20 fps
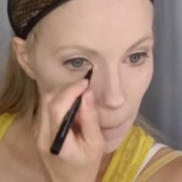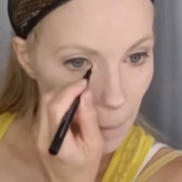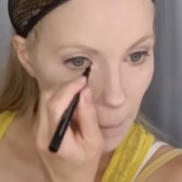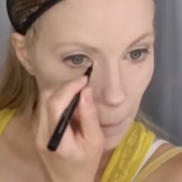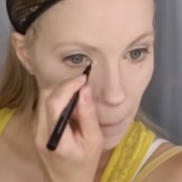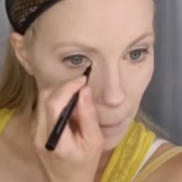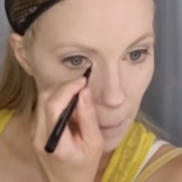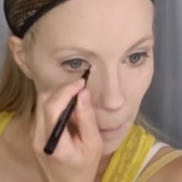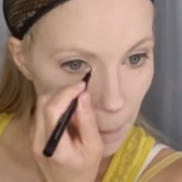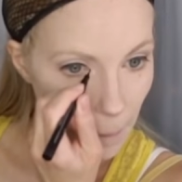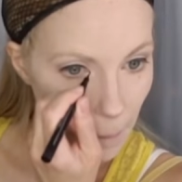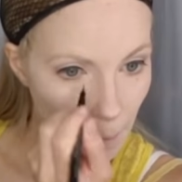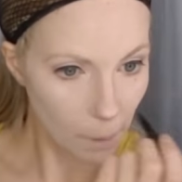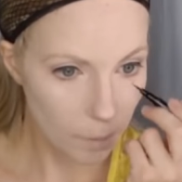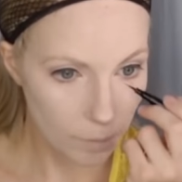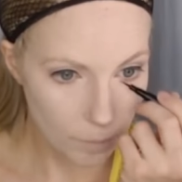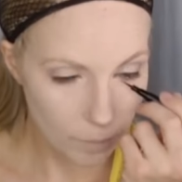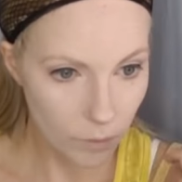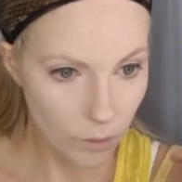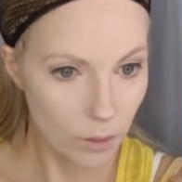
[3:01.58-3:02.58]

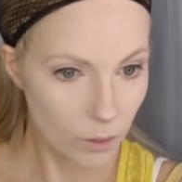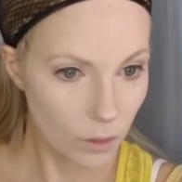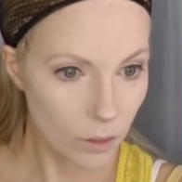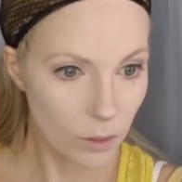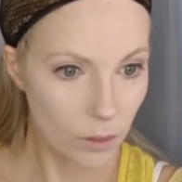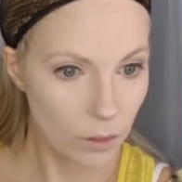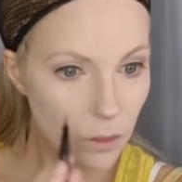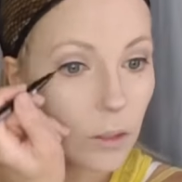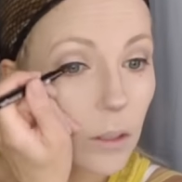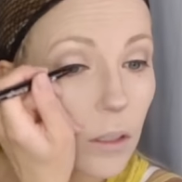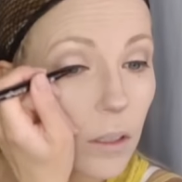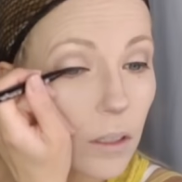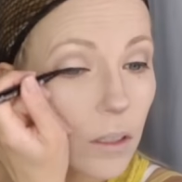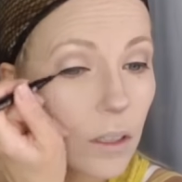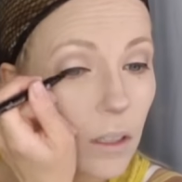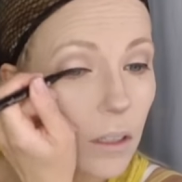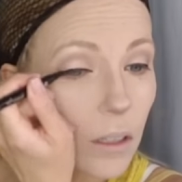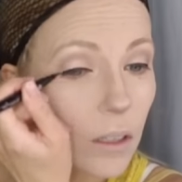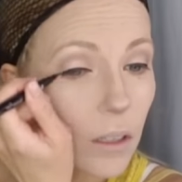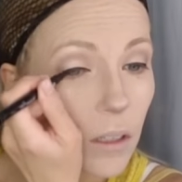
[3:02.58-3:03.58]

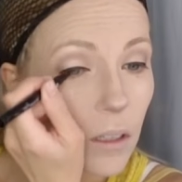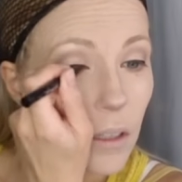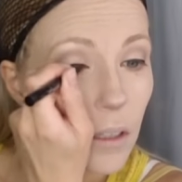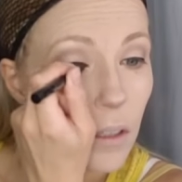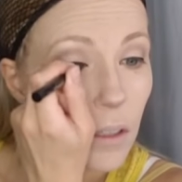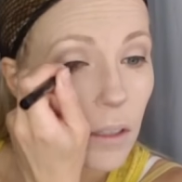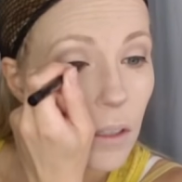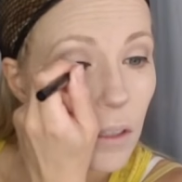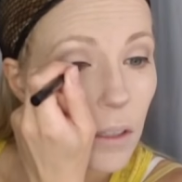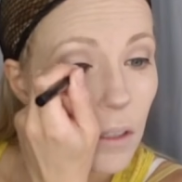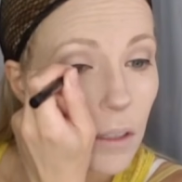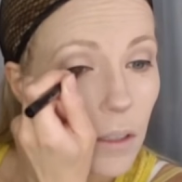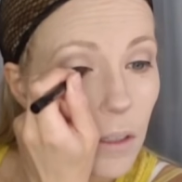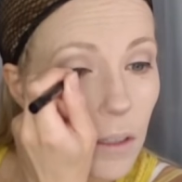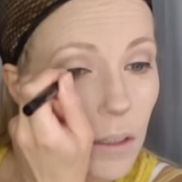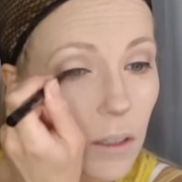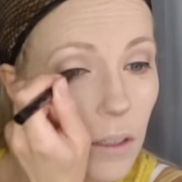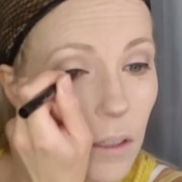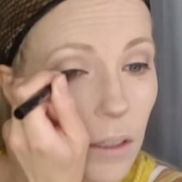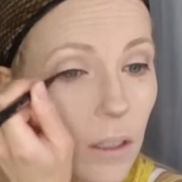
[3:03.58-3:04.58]

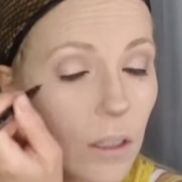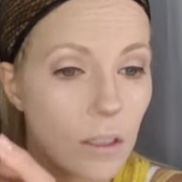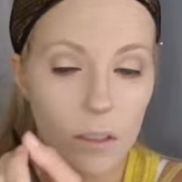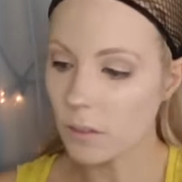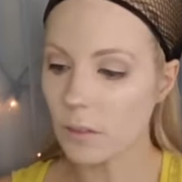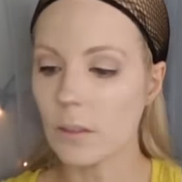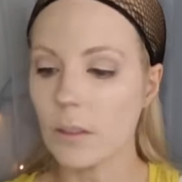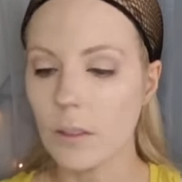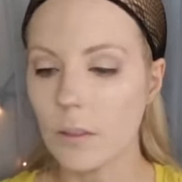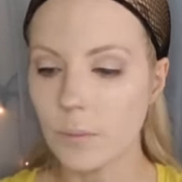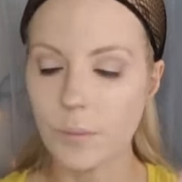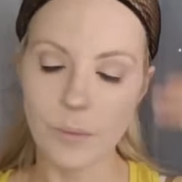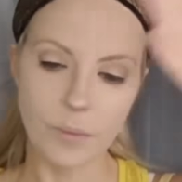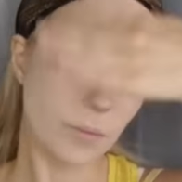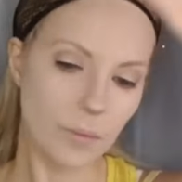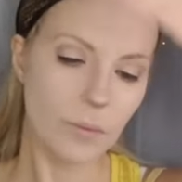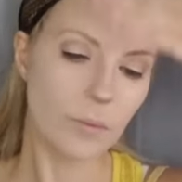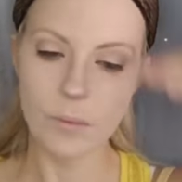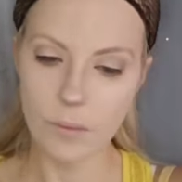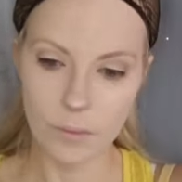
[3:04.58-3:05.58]

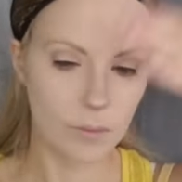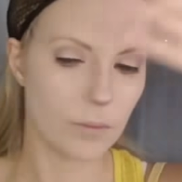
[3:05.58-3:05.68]
[no speech]